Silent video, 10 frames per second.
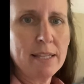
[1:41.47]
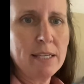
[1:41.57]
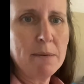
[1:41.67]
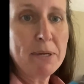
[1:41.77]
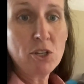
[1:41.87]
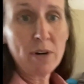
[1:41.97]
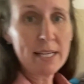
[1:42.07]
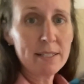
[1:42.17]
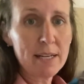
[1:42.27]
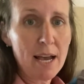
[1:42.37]
the
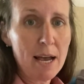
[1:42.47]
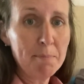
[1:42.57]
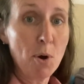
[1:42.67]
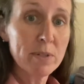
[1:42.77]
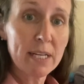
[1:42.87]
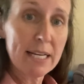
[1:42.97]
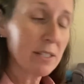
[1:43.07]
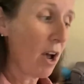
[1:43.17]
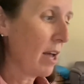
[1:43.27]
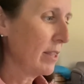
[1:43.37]
Pinterest post that I
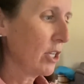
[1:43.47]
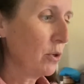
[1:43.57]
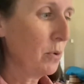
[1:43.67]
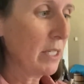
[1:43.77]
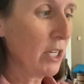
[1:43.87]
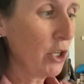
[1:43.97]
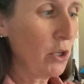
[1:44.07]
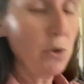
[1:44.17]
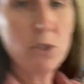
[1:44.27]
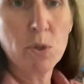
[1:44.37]
saw that you continue to use the